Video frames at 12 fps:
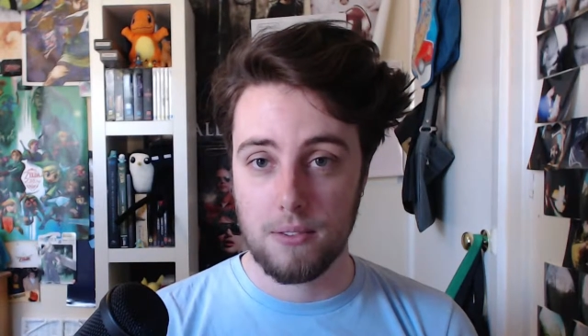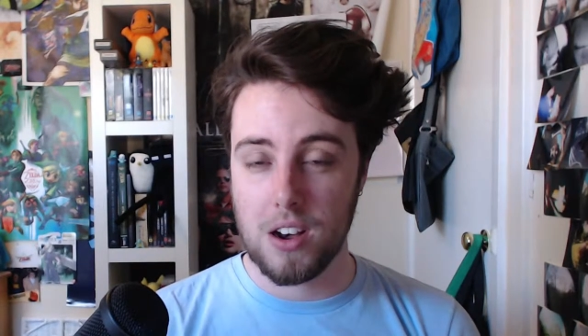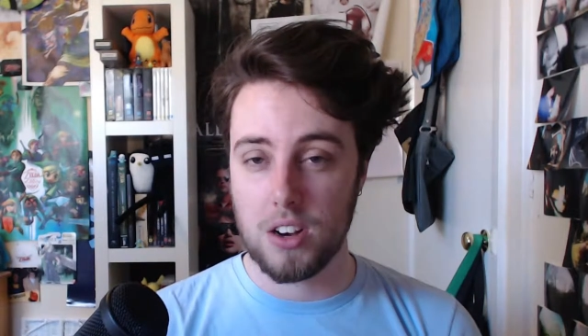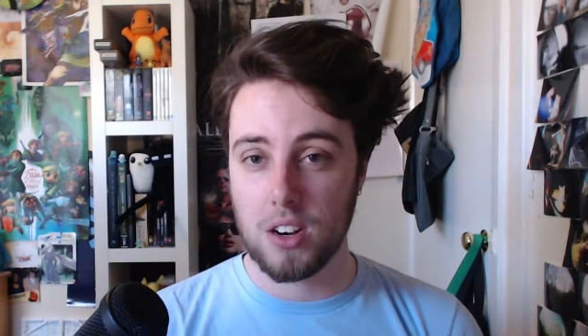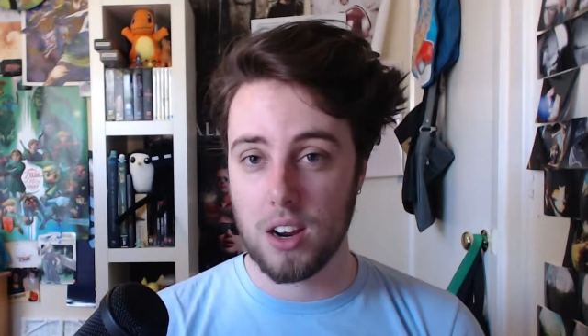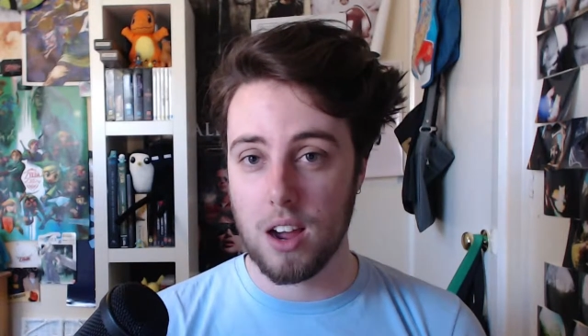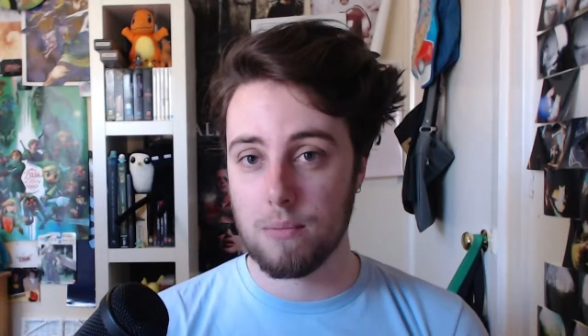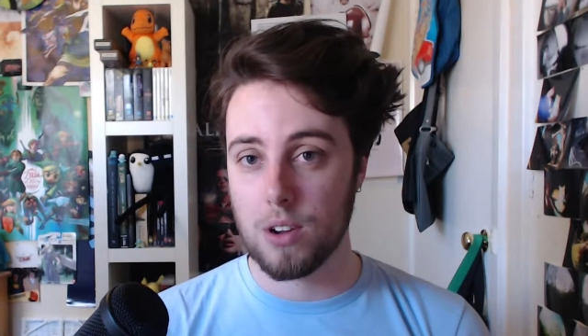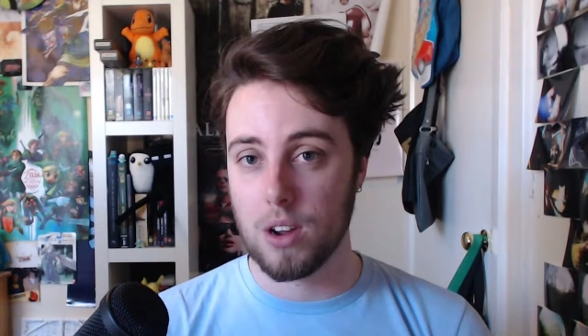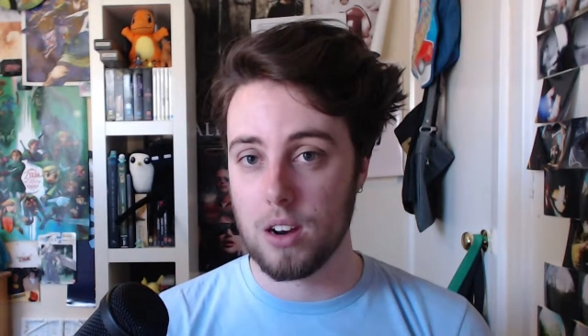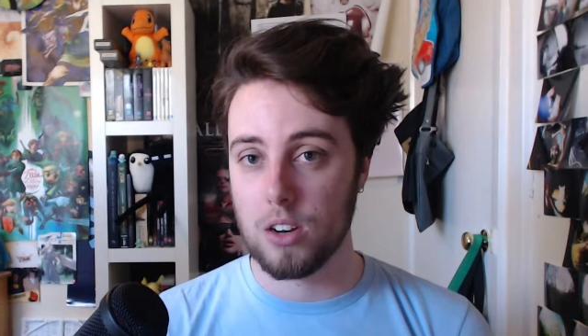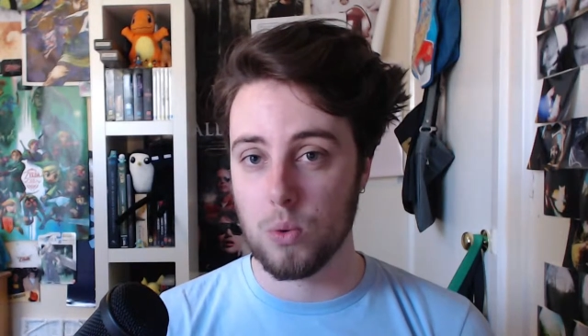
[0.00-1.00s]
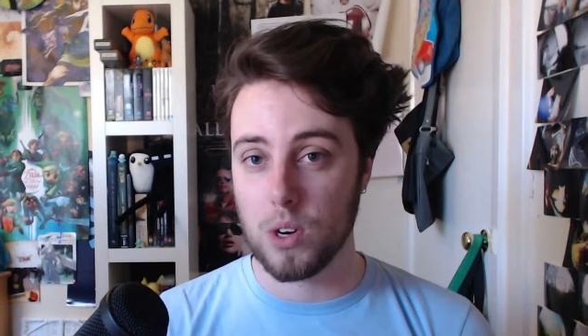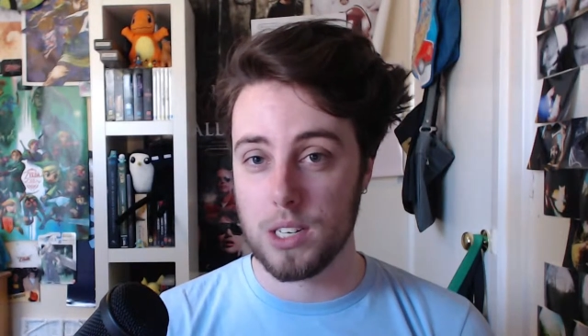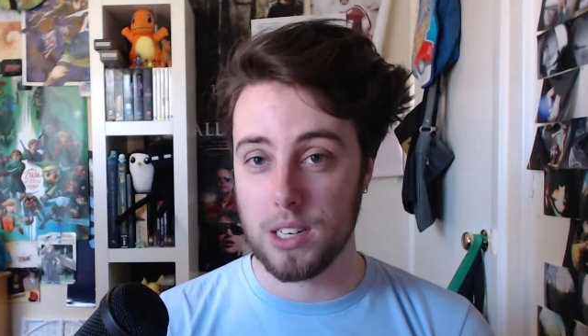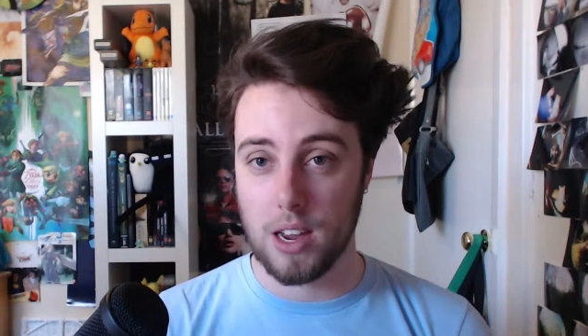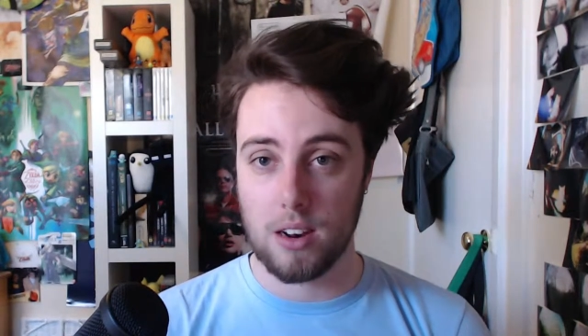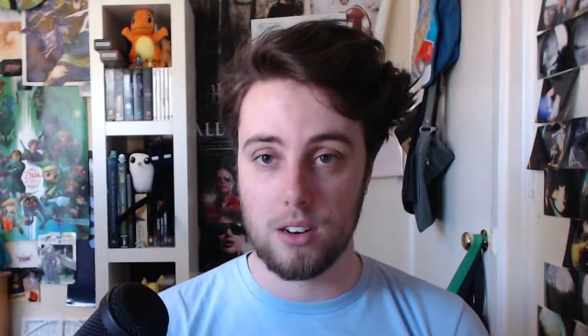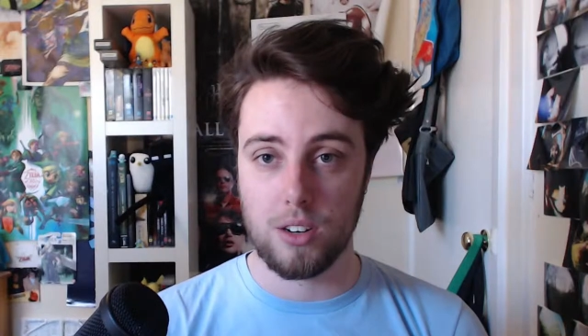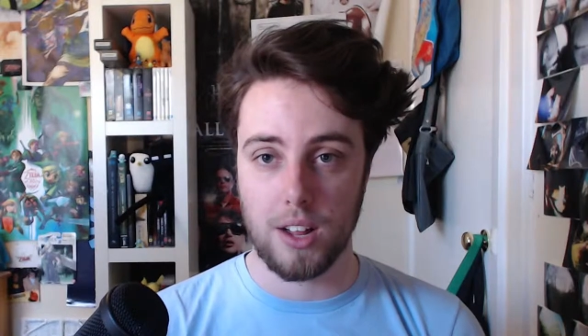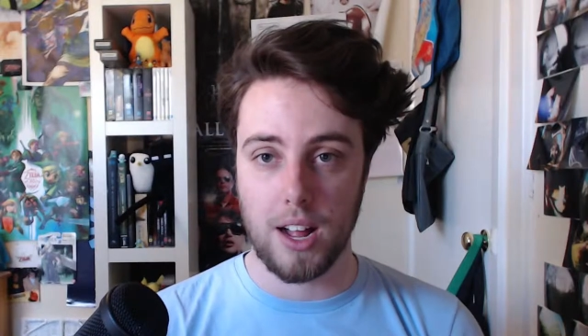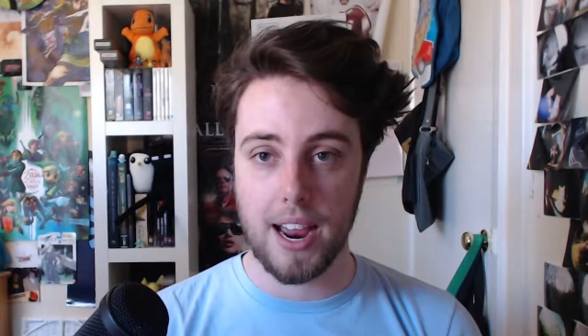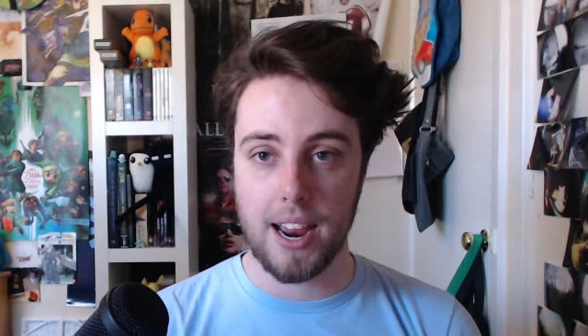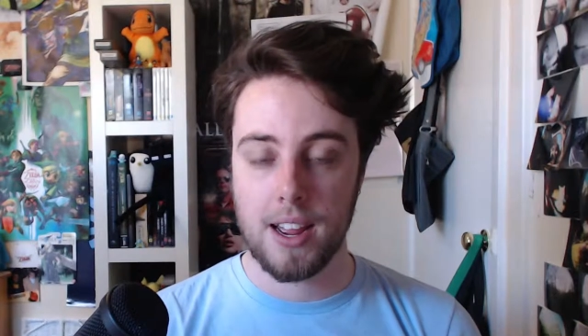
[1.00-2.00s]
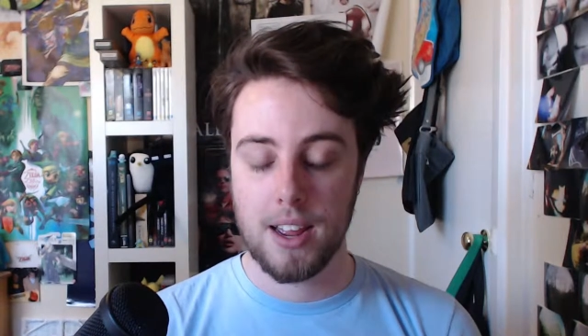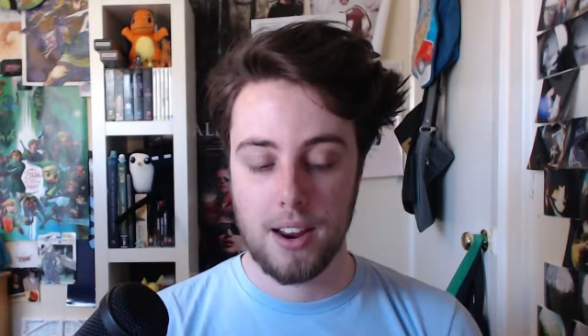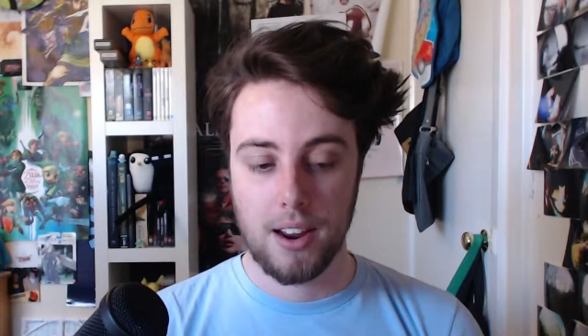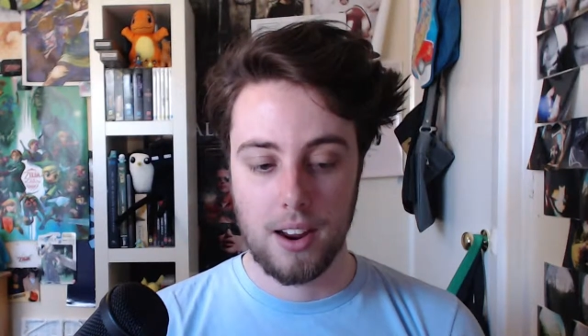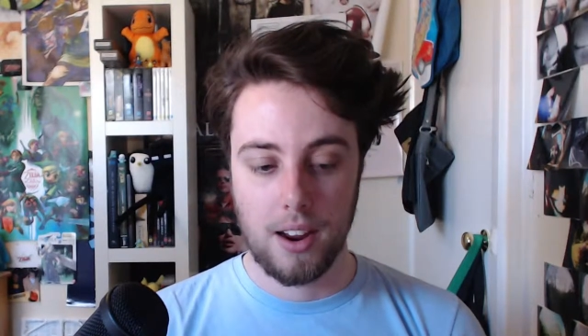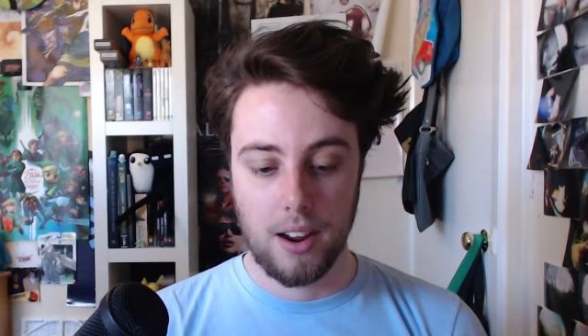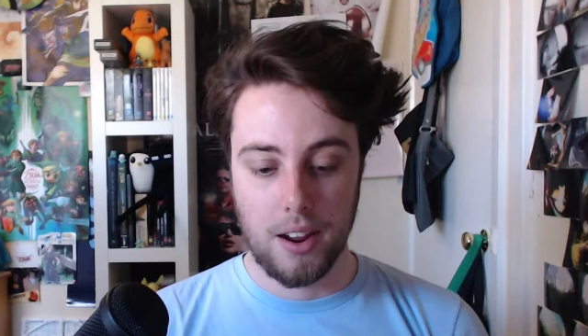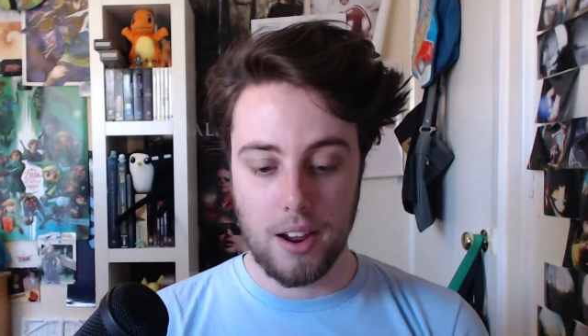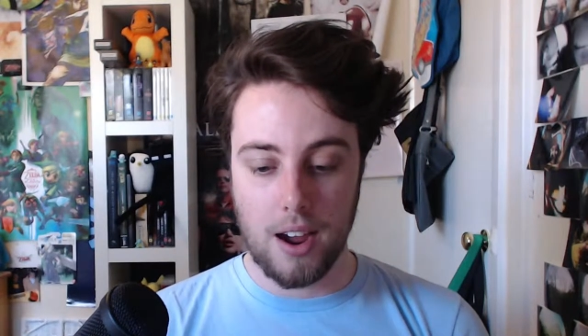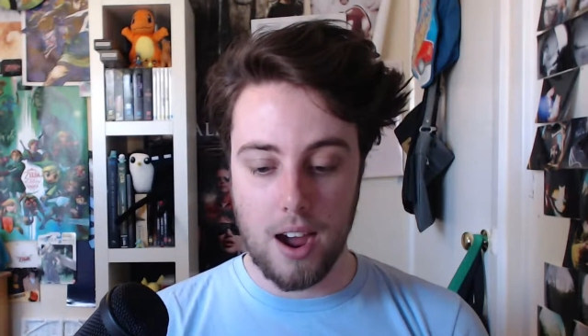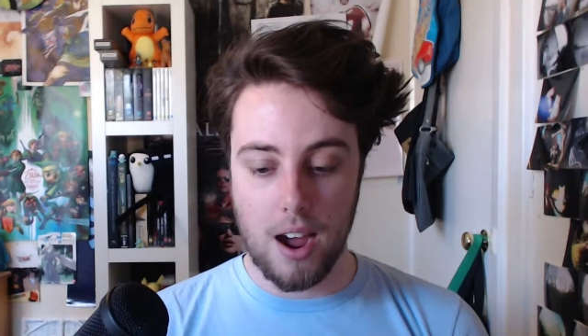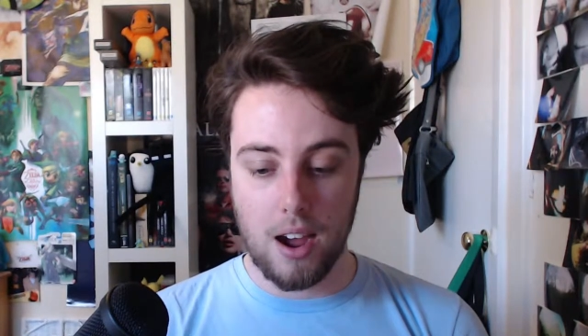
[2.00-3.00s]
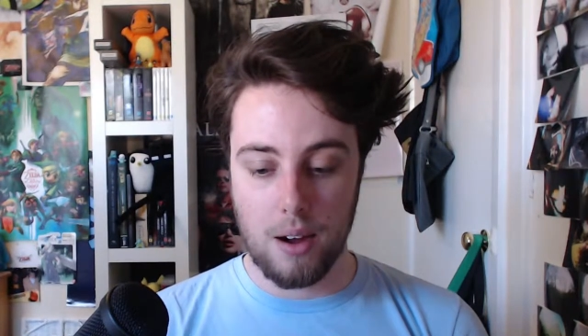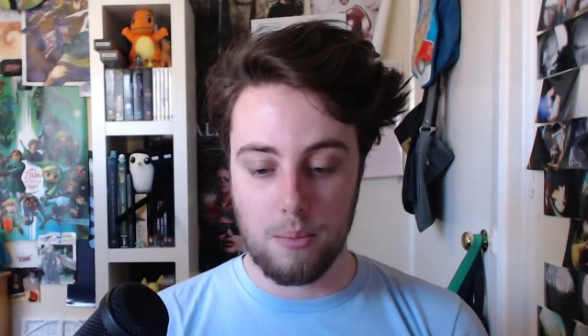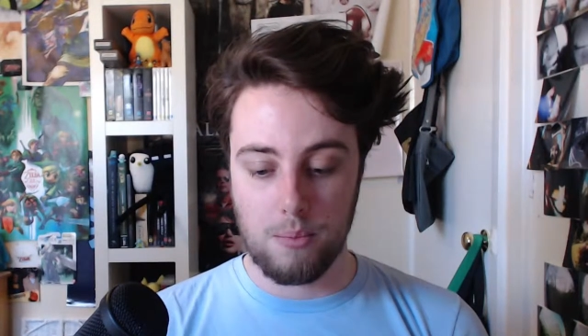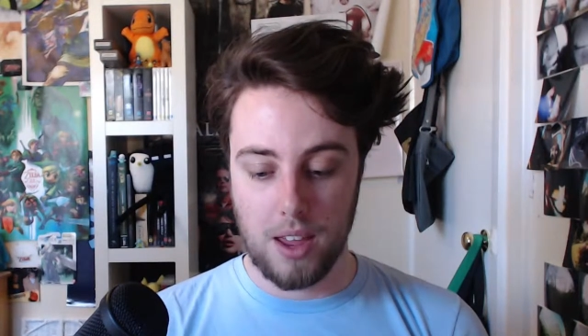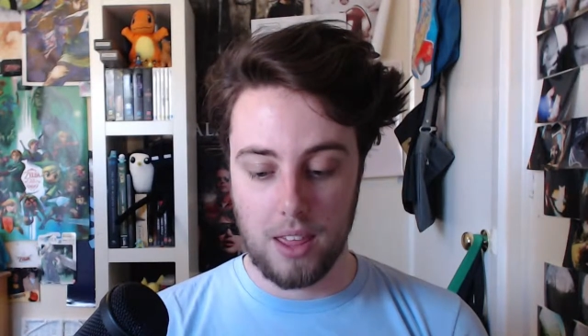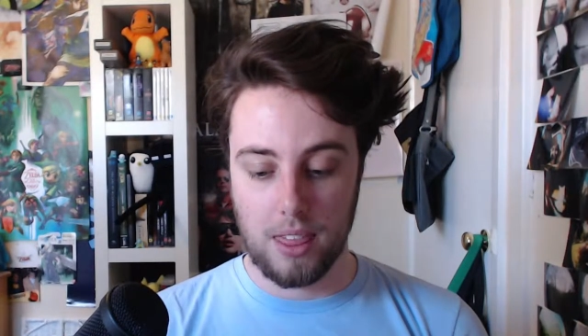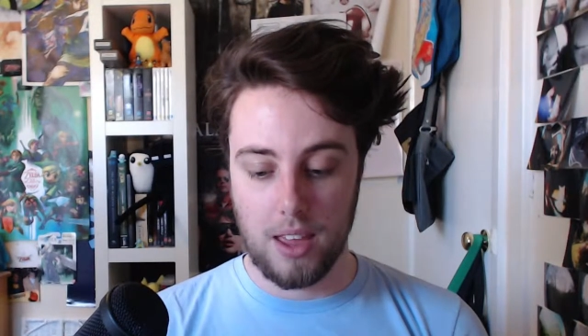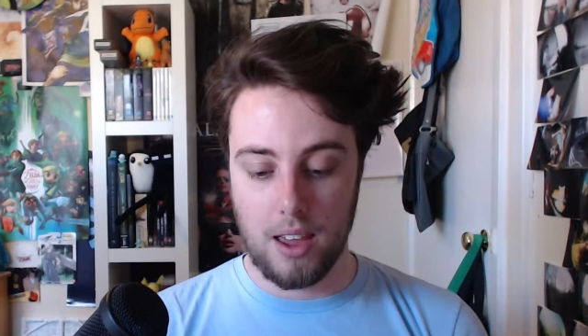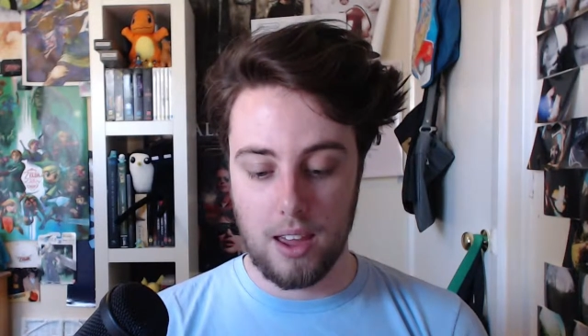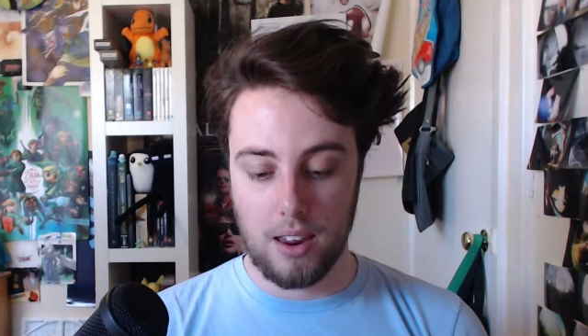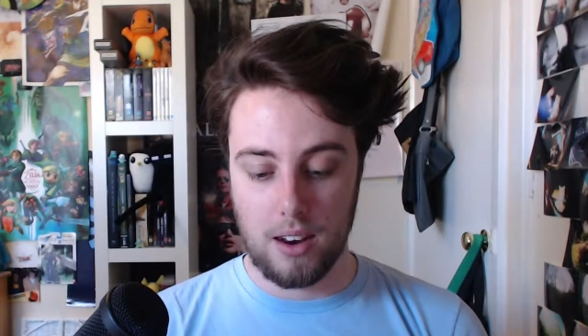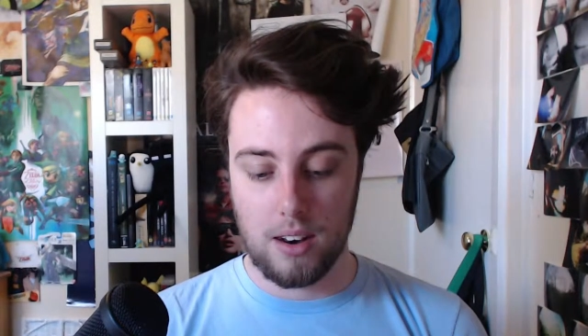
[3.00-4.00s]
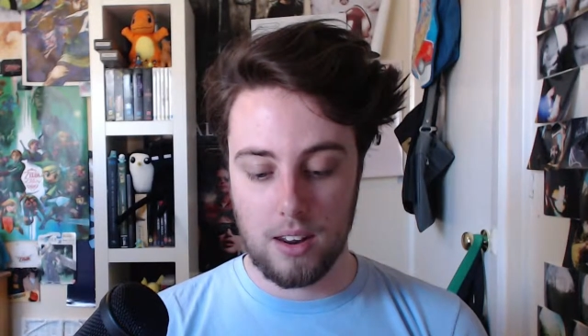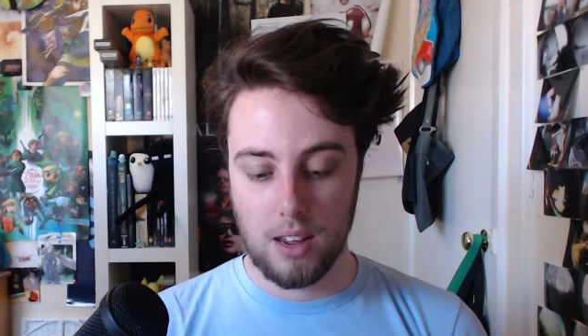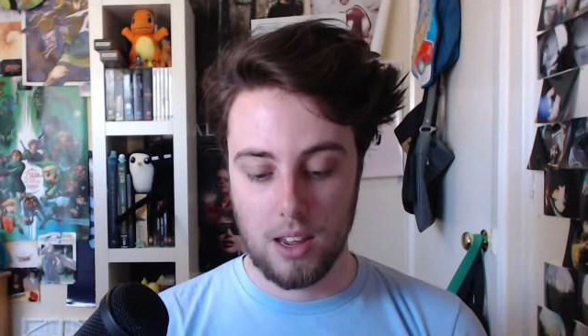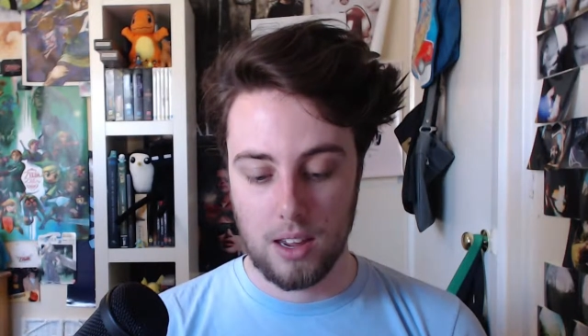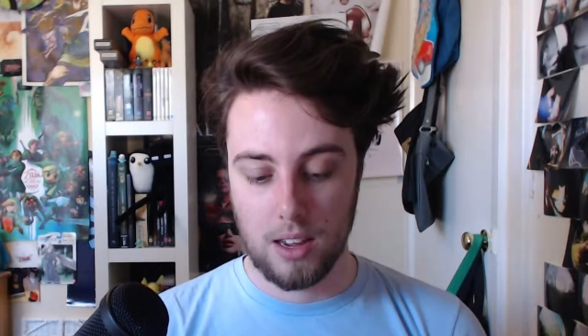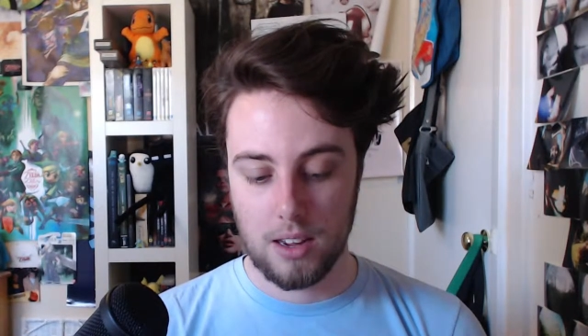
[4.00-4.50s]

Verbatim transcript: finishing up kind of towards the end of July. Um, and then